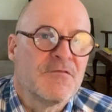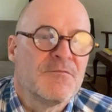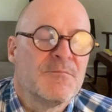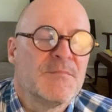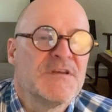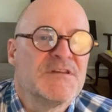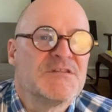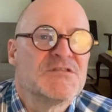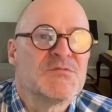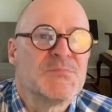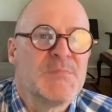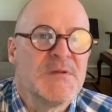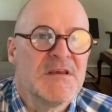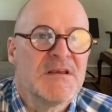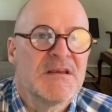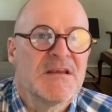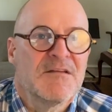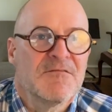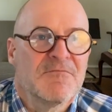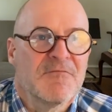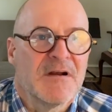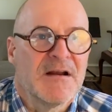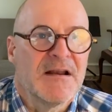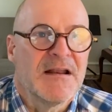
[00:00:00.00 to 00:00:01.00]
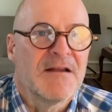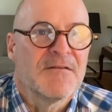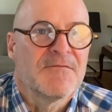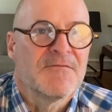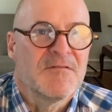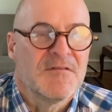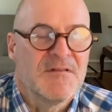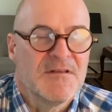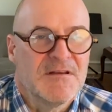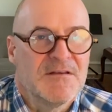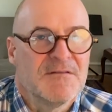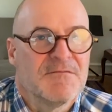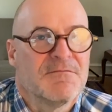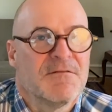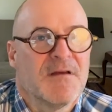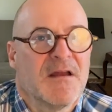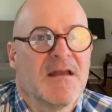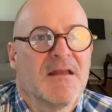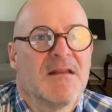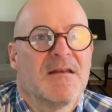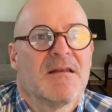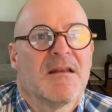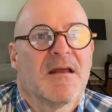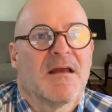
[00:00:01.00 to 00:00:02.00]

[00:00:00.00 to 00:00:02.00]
of me speaking right after the event.